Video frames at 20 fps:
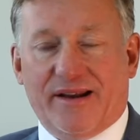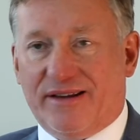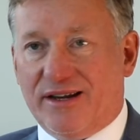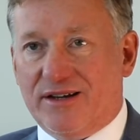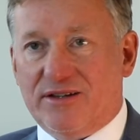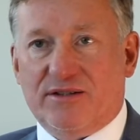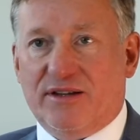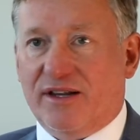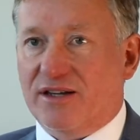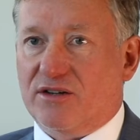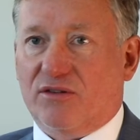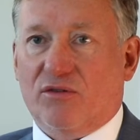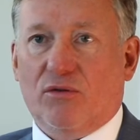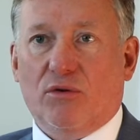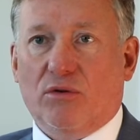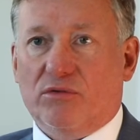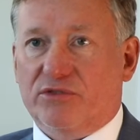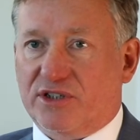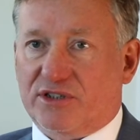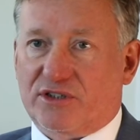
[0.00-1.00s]
These are
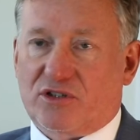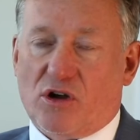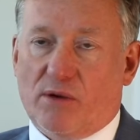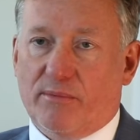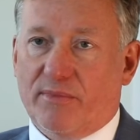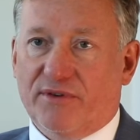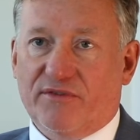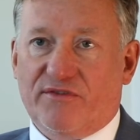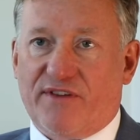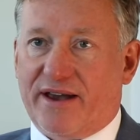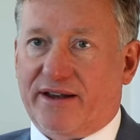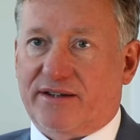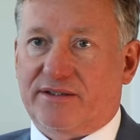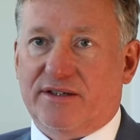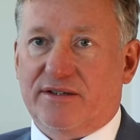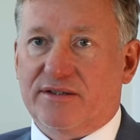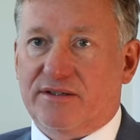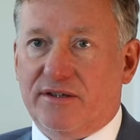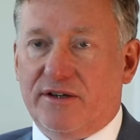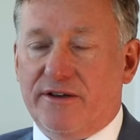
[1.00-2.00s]
all just common
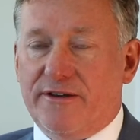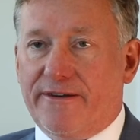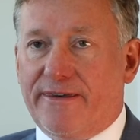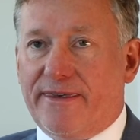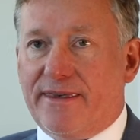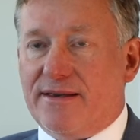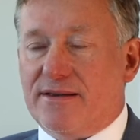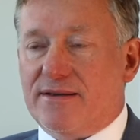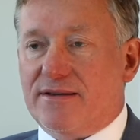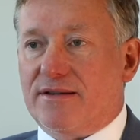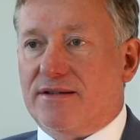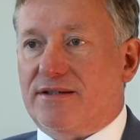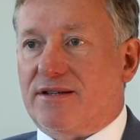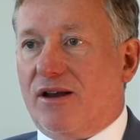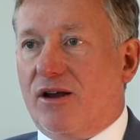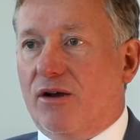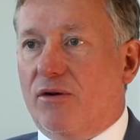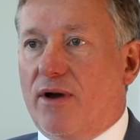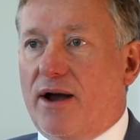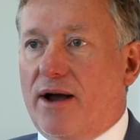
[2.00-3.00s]
factors.
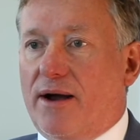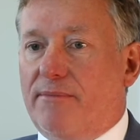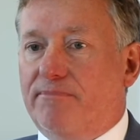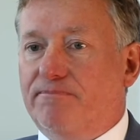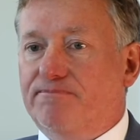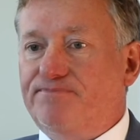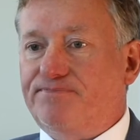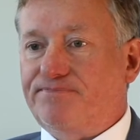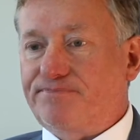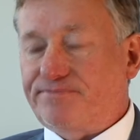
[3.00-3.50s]
So